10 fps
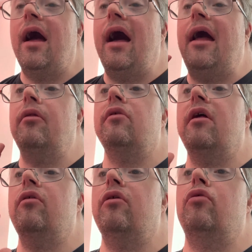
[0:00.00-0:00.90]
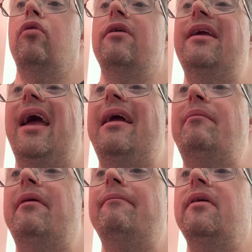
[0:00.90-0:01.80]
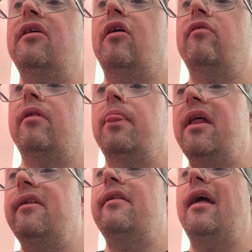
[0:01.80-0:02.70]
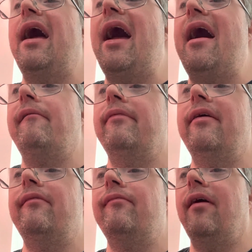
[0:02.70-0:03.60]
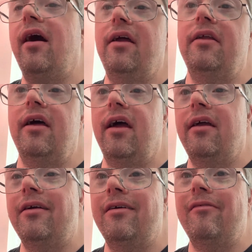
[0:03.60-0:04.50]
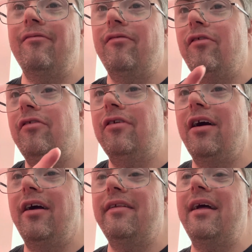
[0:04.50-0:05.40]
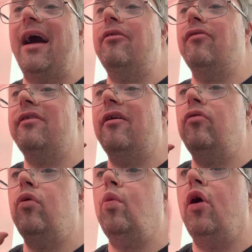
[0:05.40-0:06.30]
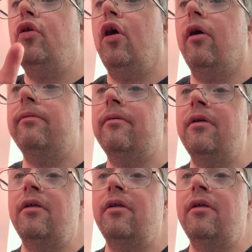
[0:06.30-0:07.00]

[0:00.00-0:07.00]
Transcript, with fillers: and also the called gaming videos of this every Friday for you guys and also the one off